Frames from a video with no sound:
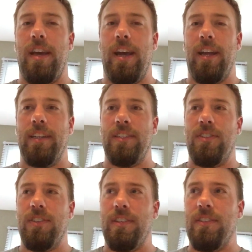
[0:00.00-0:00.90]

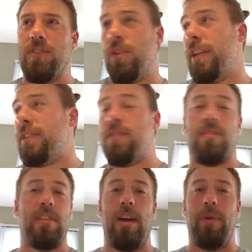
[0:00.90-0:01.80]
And so let's
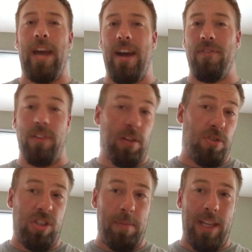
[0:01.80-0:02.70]
say we have little
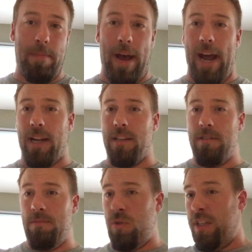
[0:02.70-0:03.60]
Jimmy in the back,
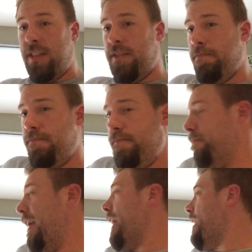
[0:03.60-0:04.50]
who sits
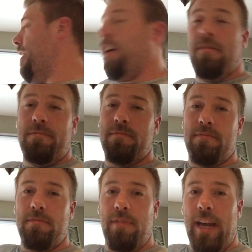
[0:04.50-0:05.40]
back here
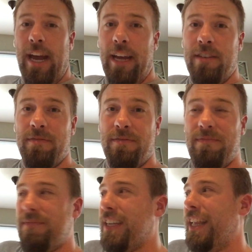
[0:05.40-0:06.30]
and
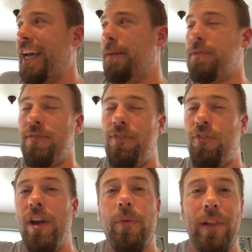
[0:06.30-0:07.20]
claims
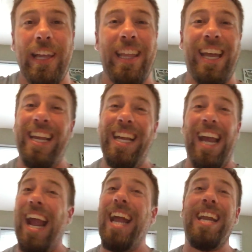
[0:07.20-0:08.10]
frequently that he
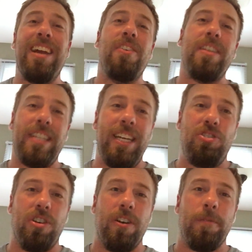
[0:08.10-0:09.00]
can't hear the
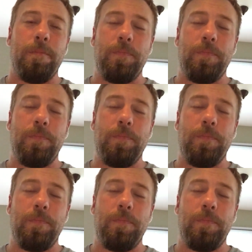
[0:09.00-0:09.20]
teacher.